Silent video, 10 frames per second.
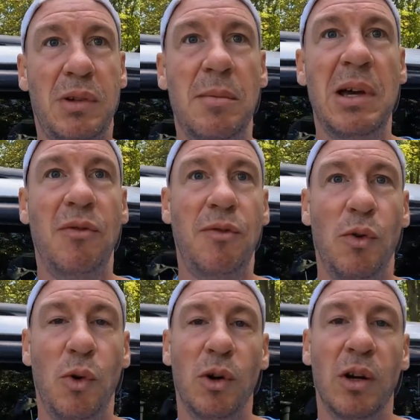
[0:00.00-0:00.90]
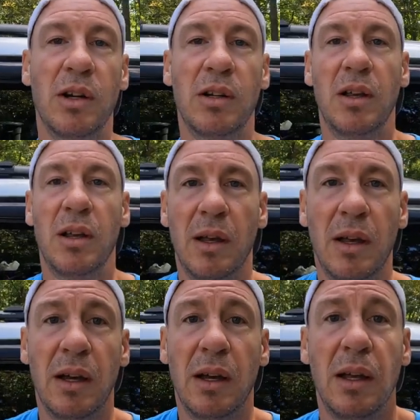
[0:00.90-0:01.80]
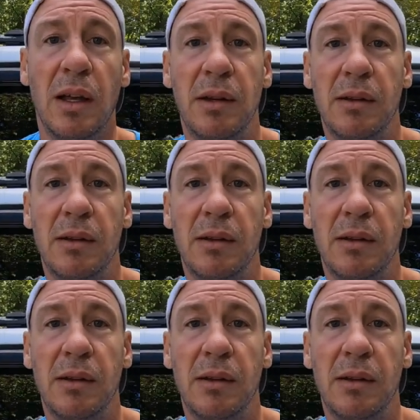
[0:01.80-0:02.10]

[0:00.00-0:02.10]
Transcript: come out for uh,